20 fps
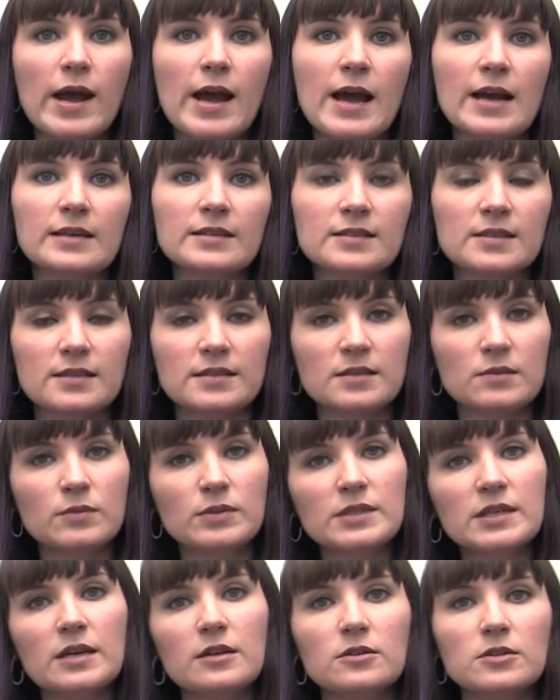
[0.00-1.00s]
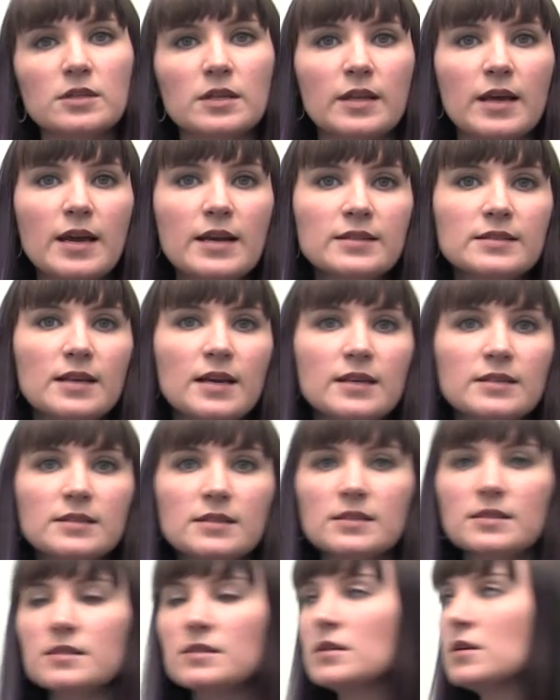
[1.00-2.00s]
axis and potatoes on the x
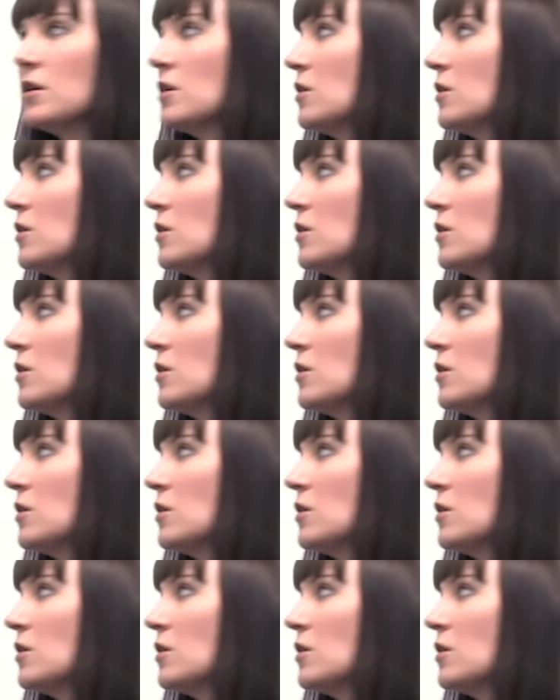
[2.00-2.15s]
axis